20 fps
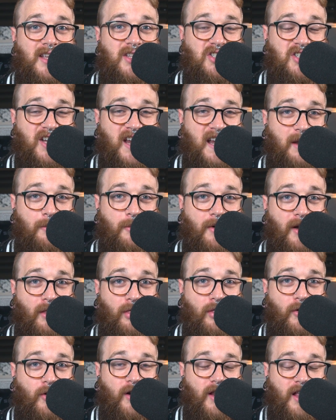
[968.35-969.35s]
January
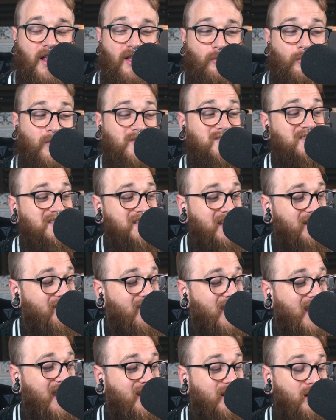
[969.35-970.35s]
thirtieth, which is in
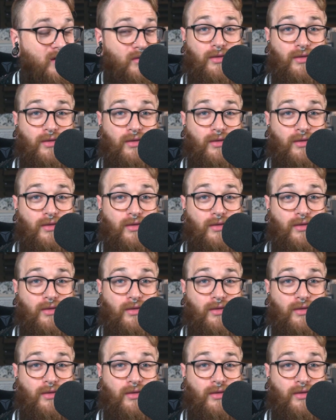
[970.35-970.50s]
like